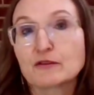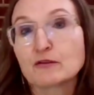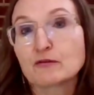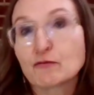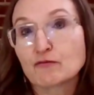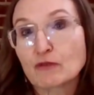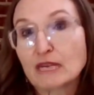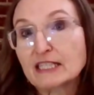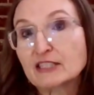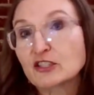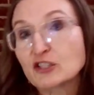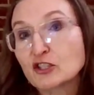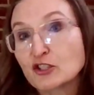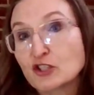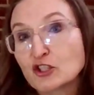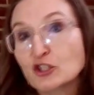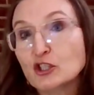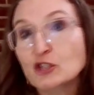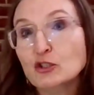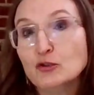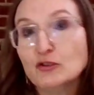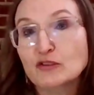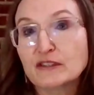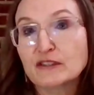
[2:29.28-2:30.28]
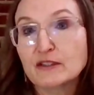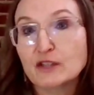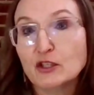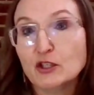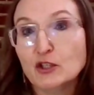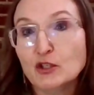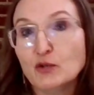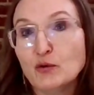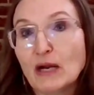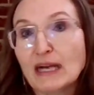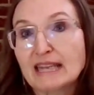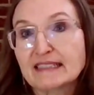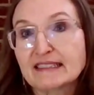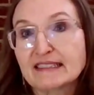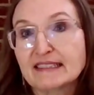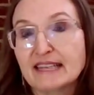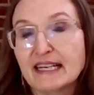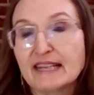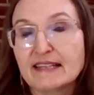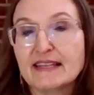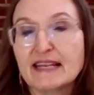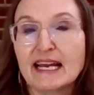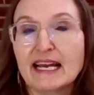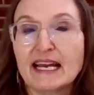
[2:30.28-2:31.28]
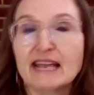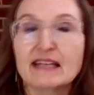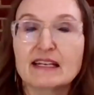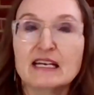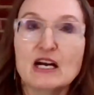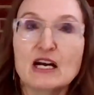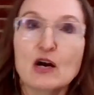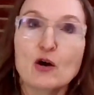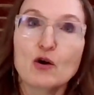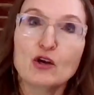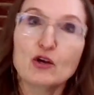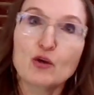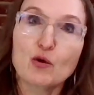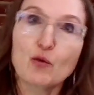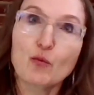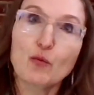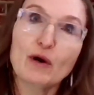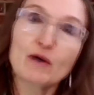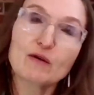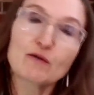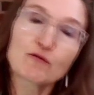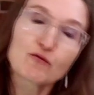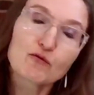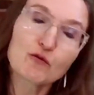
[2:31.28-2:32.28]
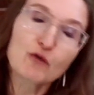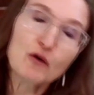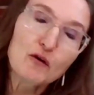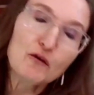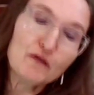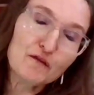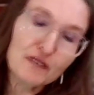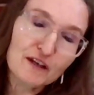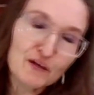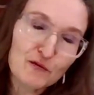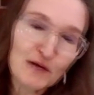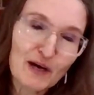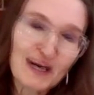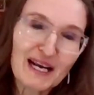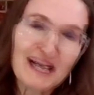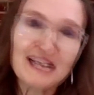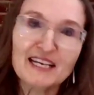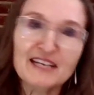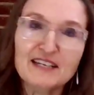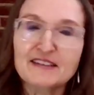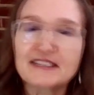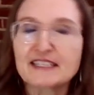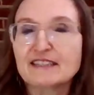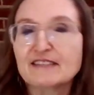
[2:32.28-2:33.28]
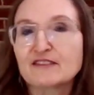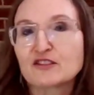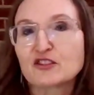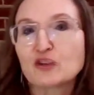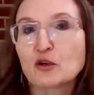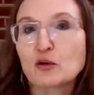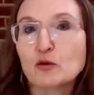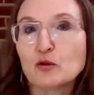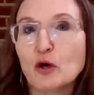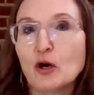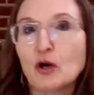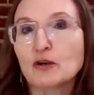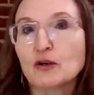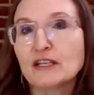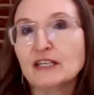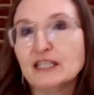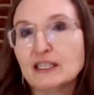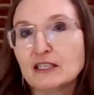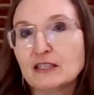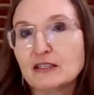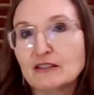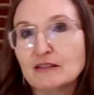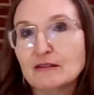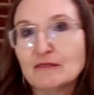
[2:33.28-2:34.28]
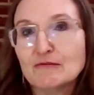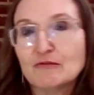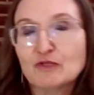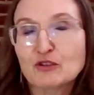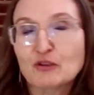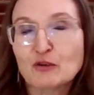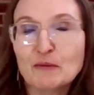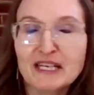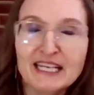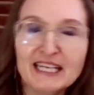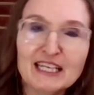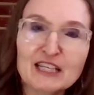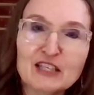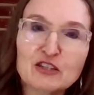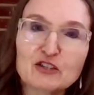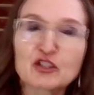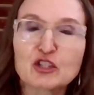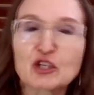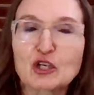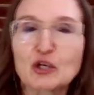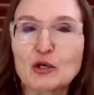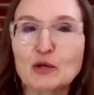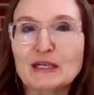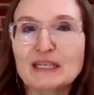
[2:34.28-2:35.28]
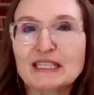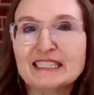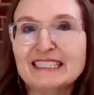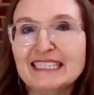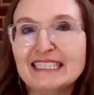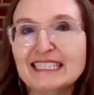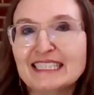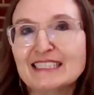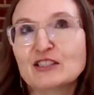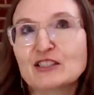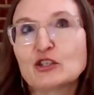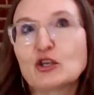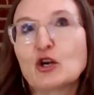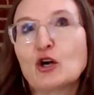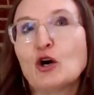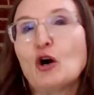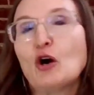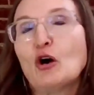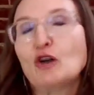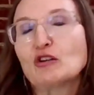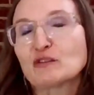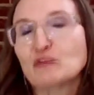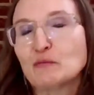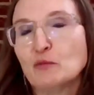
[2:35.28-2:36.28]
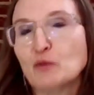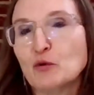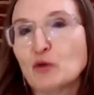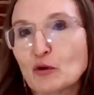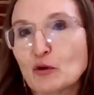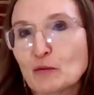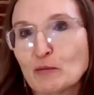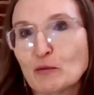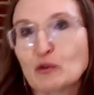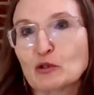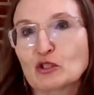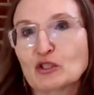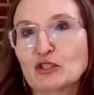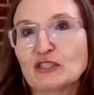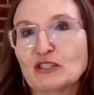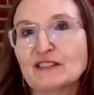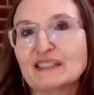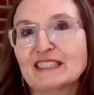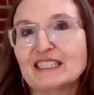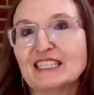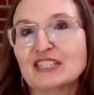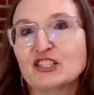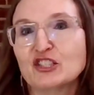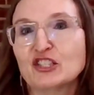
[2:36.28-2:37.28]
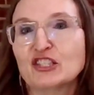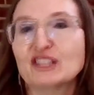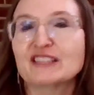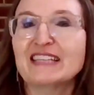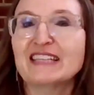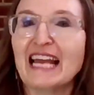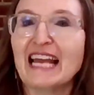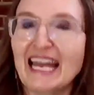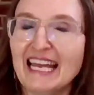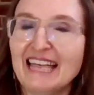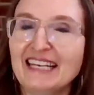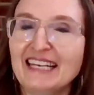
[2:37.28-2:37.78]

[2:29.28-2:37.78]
of the right to choose in the U.S. say that you know what Roe v. Wade did so long, so many years ago, it didn't cause more abortions; it just